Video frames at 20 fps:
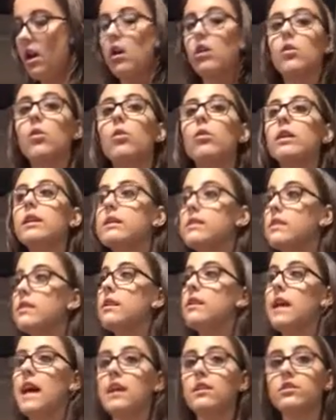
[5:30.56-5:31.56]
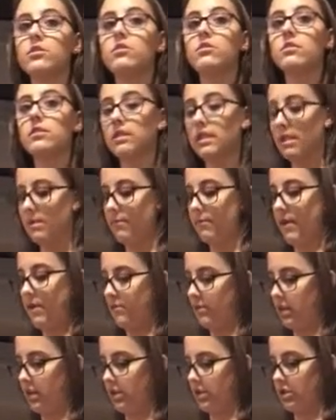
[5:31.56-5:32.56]
According to the National Sleep
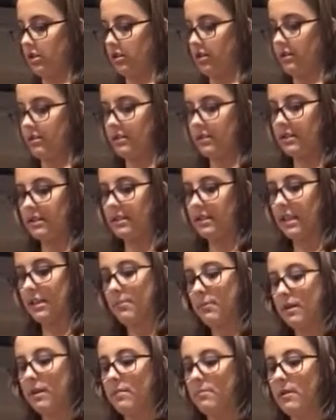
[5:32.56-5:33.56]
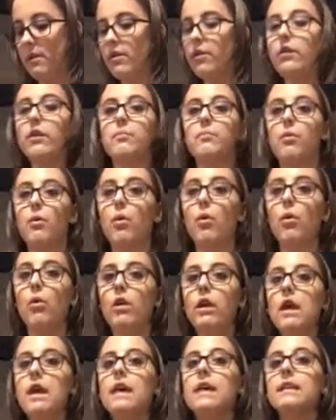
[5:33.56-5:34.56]
Foundation's Sleep in America
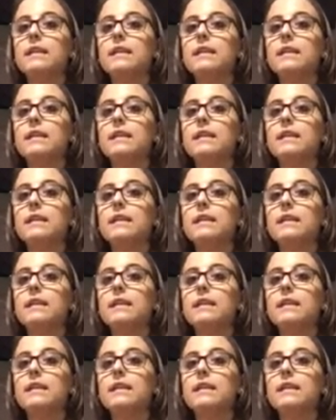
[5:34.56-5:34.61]
poll,